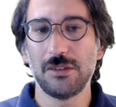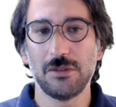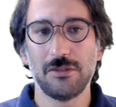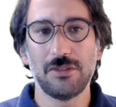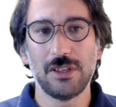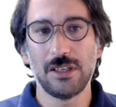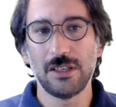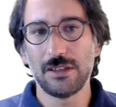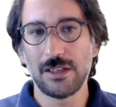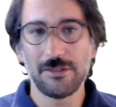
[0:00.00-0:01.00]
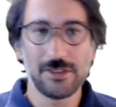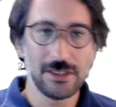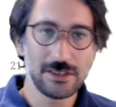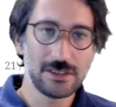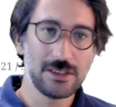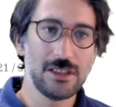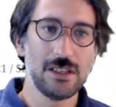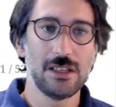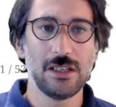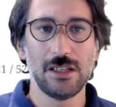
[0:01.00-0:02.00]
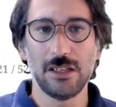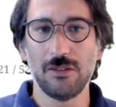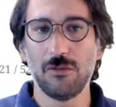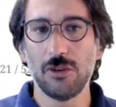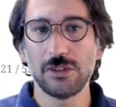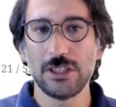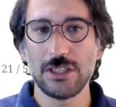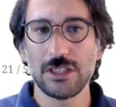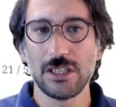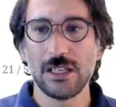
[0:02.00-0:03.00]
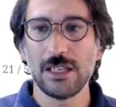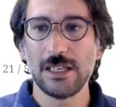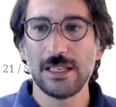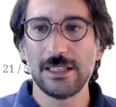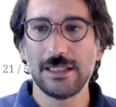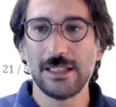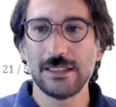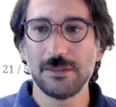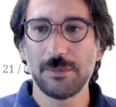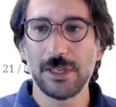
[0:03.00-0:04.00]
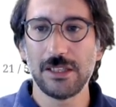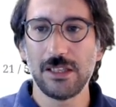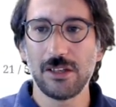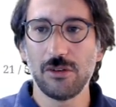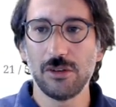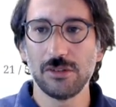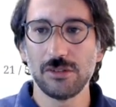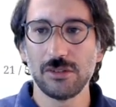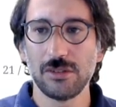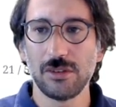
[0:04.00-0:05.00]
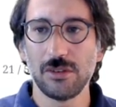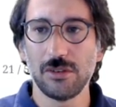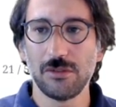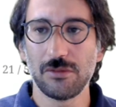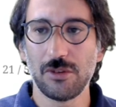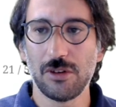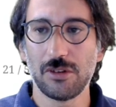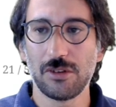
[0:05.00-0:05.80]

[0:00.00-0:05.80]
of reference voltage, and then depending on your